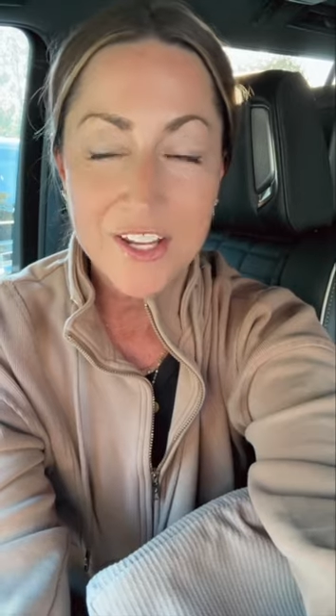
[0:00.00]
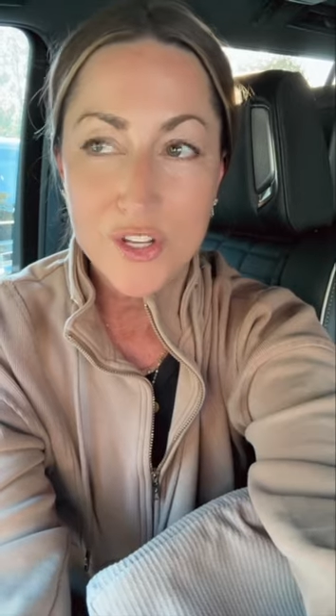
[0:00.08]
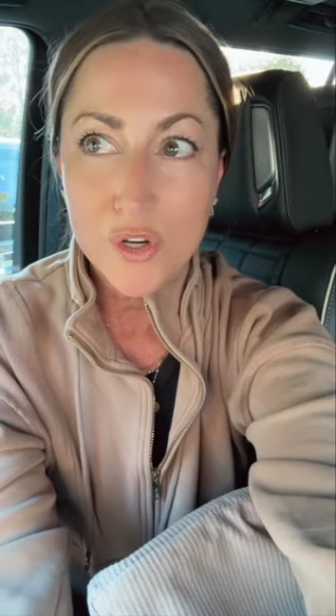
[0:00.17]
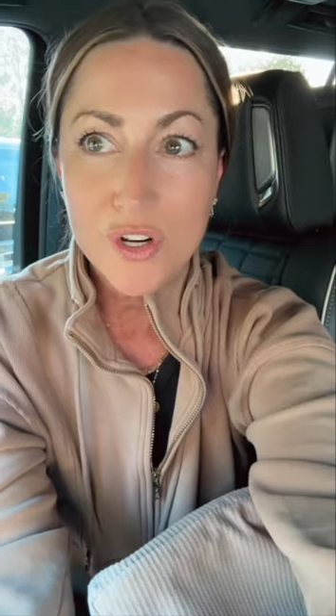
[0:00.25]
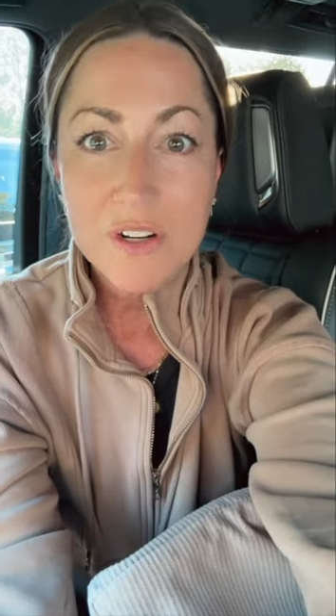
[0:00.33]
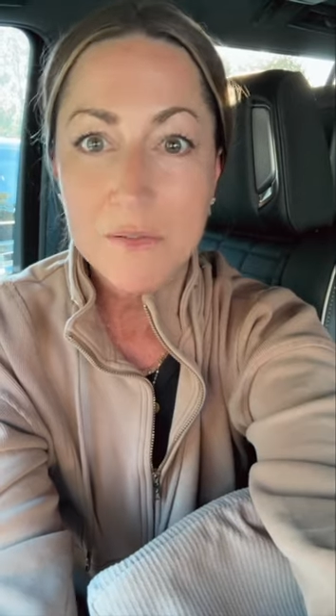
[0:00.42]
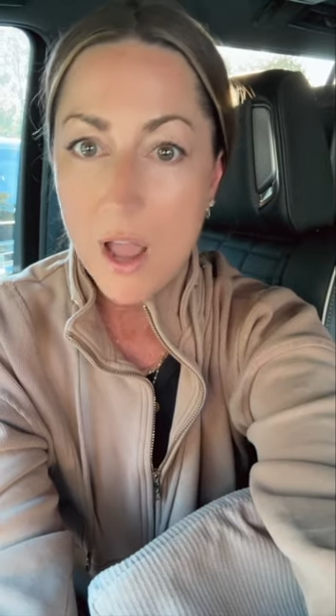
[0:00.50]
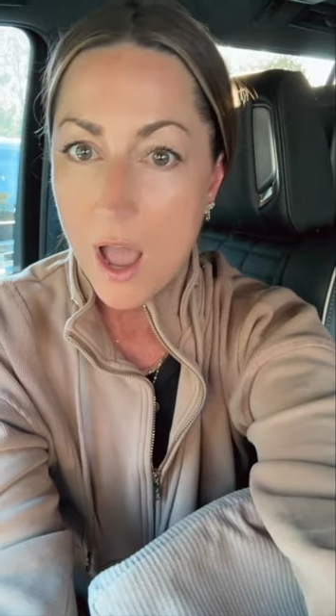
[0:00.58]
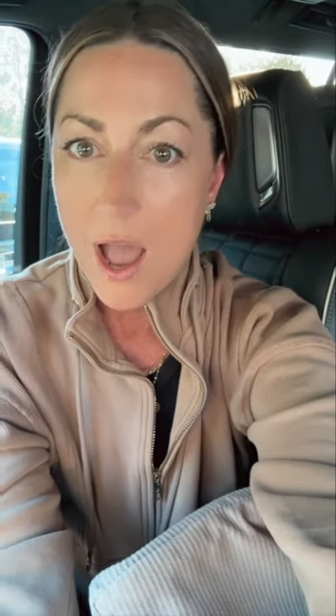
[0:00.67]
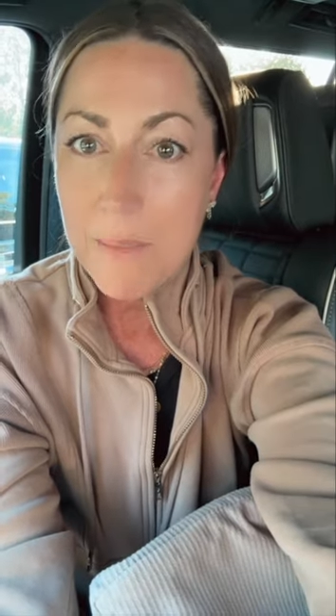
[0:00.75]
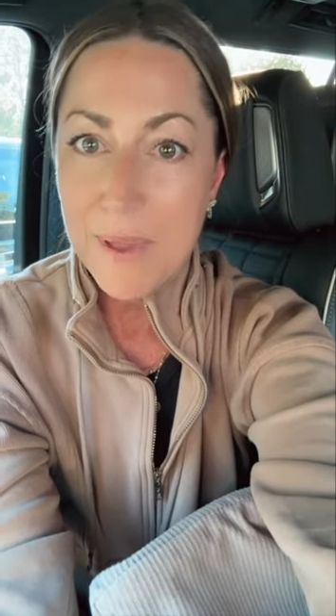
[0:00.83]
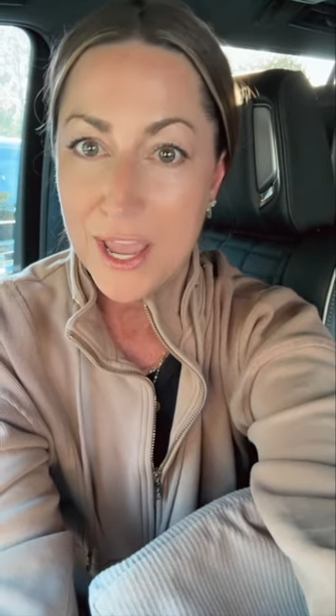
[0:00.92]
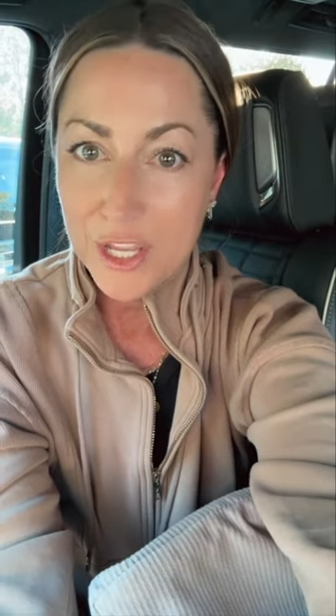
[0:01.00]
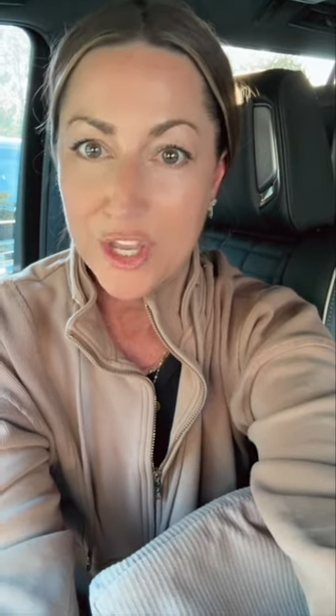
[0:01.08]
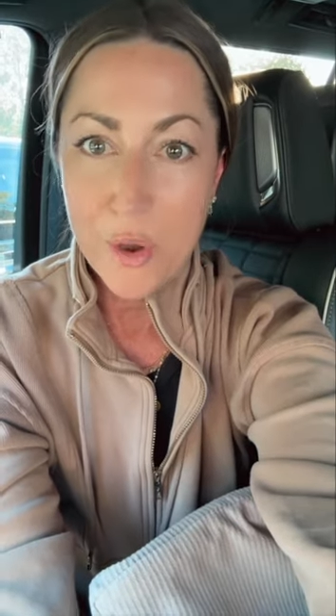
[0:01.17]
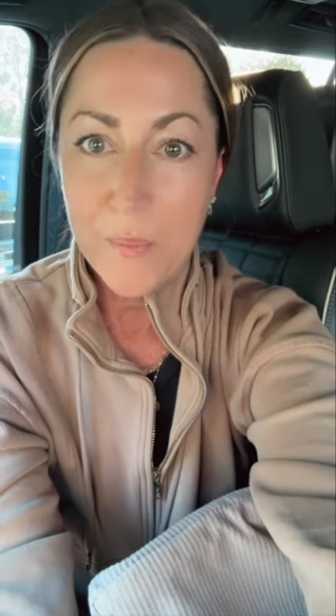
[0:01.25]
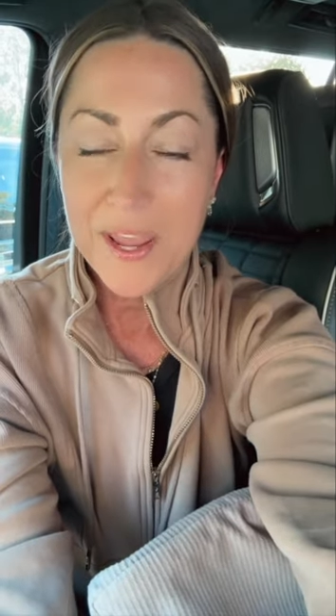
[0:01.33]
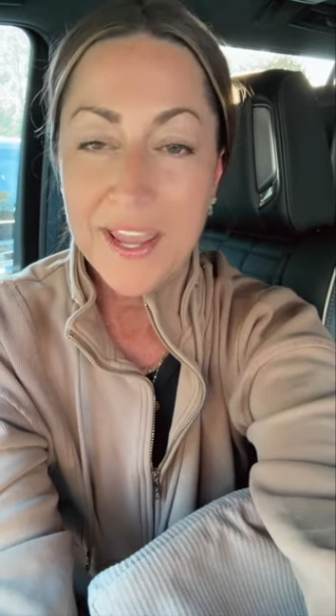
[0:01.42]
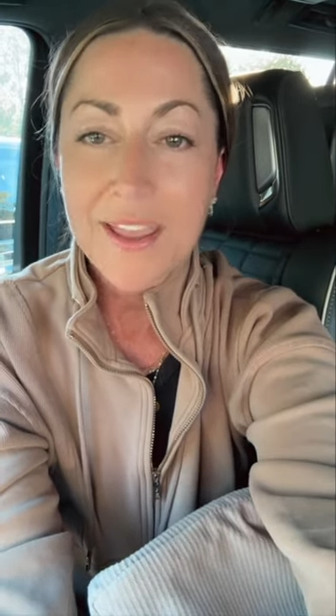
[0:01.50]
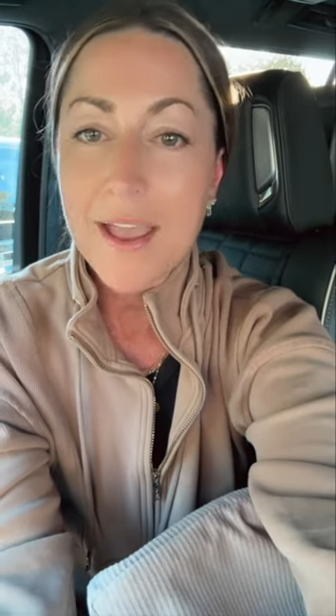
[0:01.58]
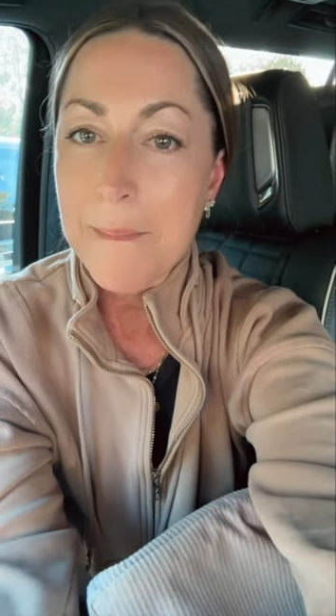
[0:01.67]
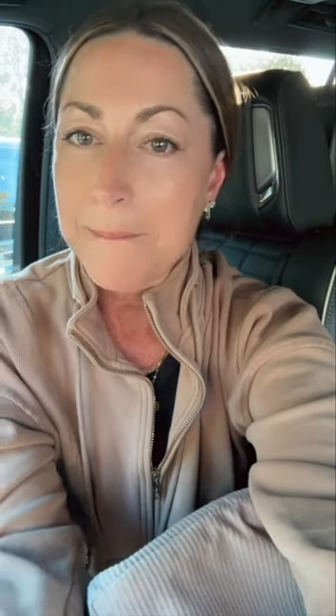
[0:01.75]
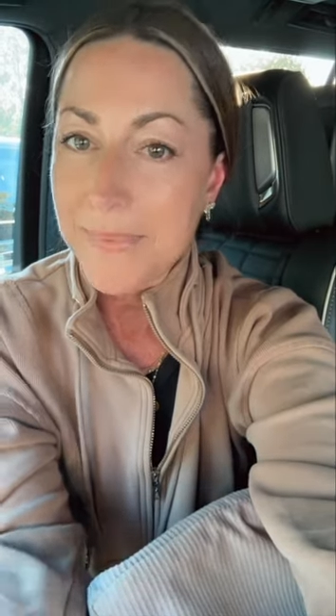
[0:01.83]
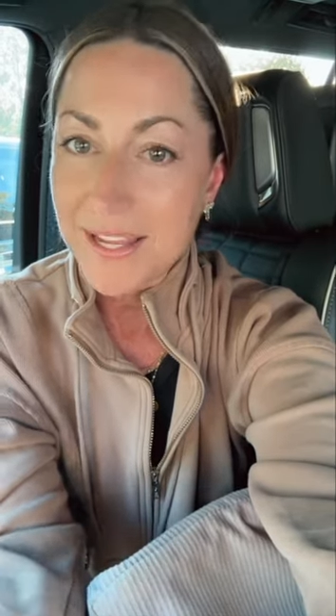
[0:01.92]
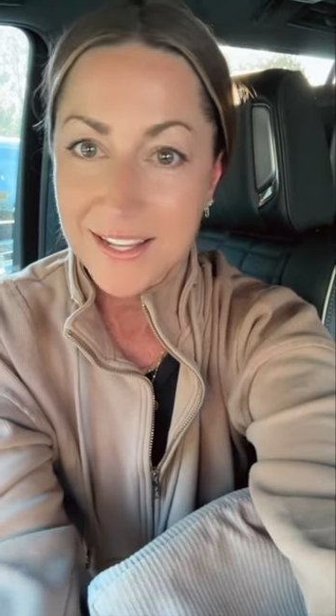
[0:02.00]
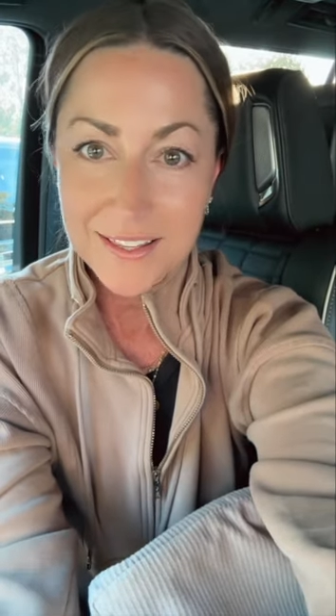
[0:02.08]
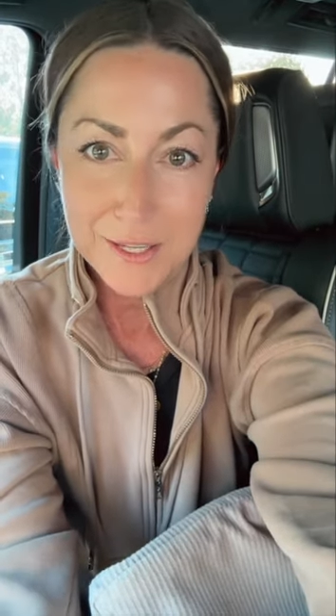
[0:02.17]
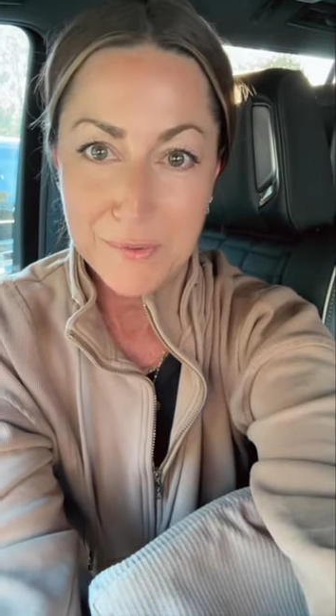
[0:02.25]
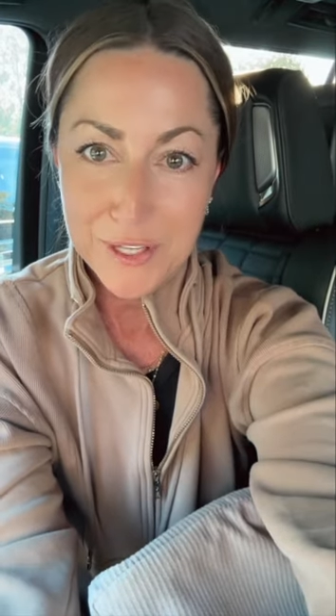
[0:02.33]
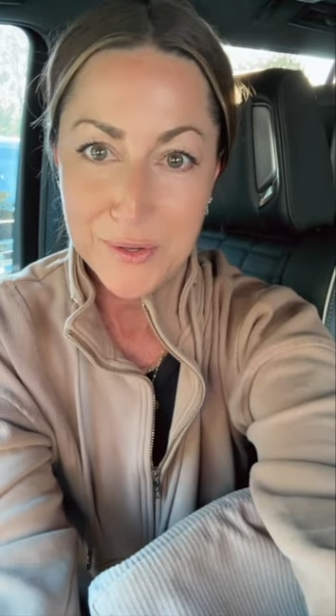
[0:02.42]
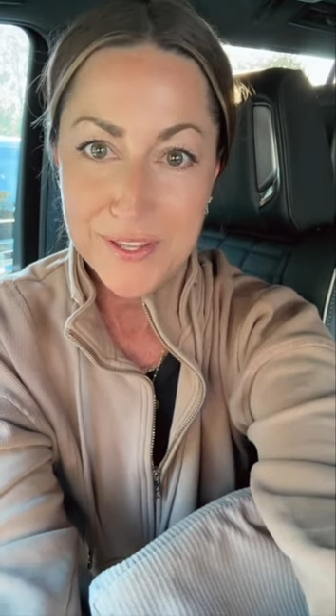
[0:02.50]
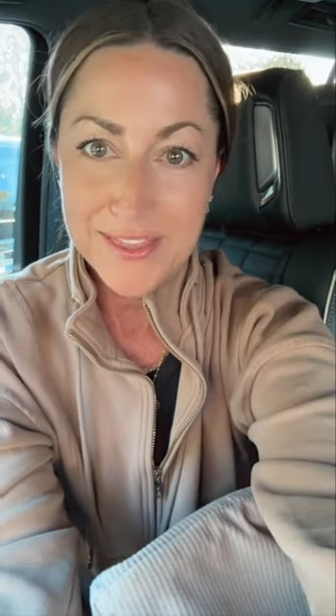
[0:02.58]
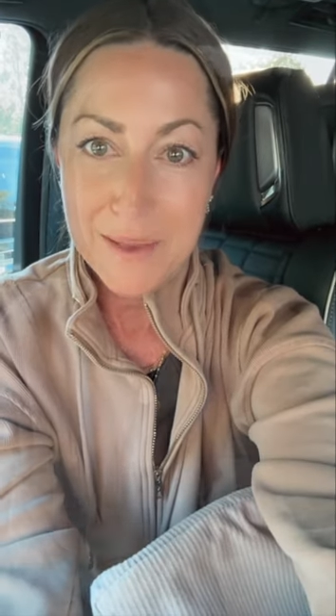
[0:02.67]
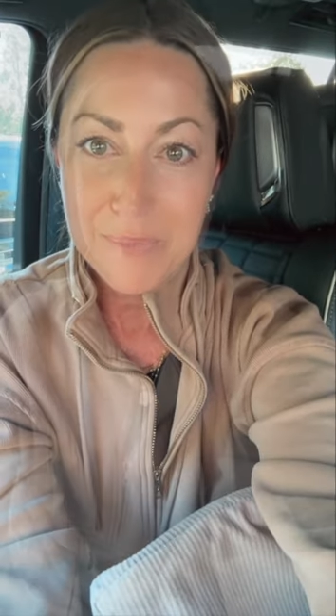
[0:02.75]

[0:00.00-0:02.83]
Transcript: You're up and going immediately when you hit